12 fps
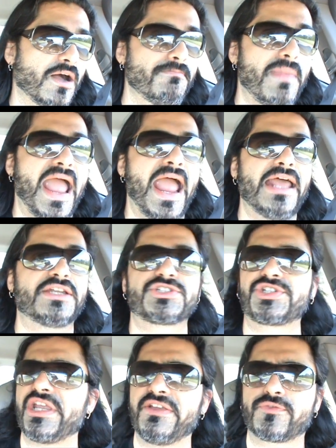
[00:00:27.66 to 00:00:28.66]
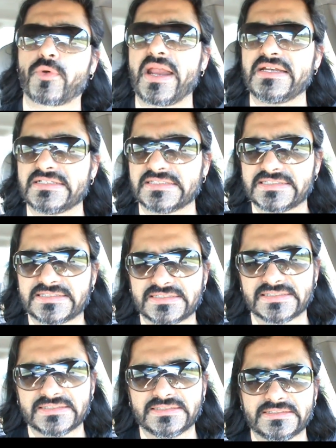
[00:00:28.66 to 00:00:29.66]
A man achieved
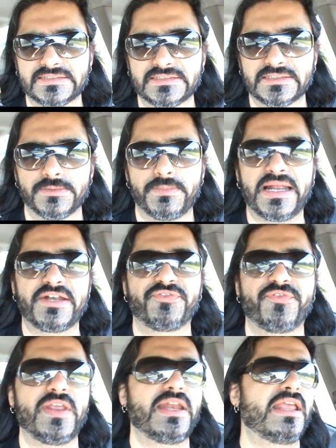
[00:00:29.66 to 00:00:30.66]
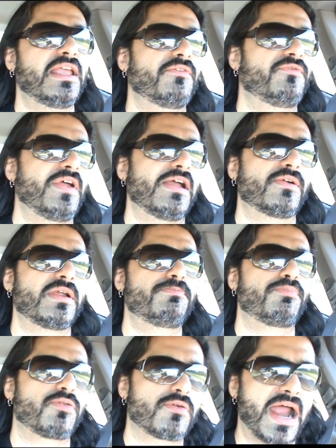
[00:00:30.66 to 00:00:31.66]
greatness by defeating a very
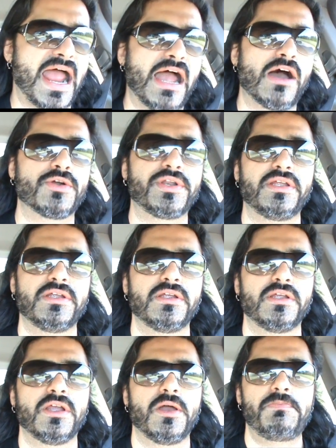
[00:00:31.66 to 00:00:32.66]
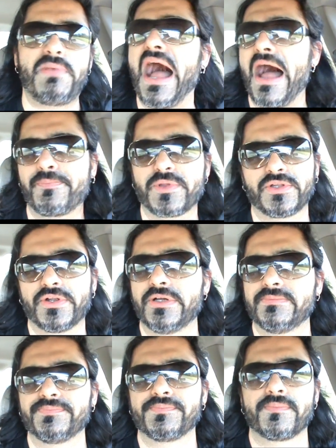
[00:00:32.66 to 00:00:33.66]
proud,
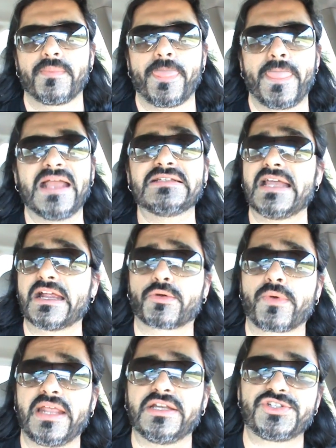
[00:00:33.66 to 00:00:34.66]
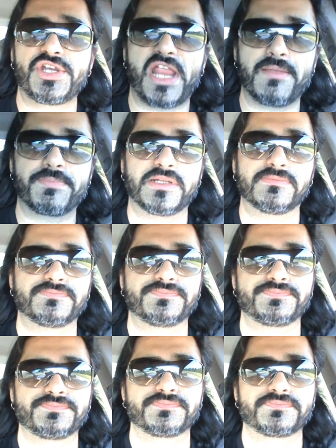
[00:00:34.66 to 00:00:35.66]
popular, and decorated champion
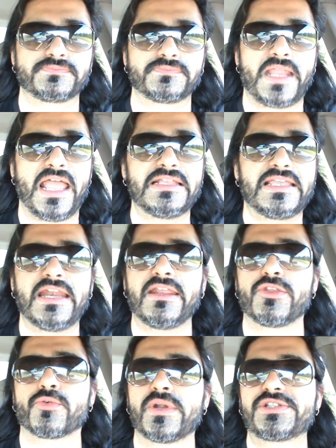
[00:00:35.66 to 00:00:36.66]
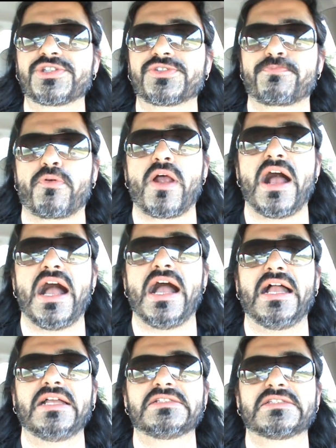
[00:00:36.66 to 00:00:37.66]
and getting the richest
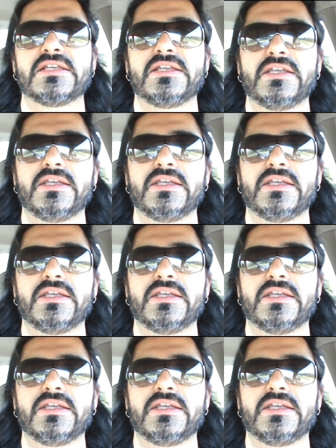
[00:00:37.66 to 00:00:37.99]
prize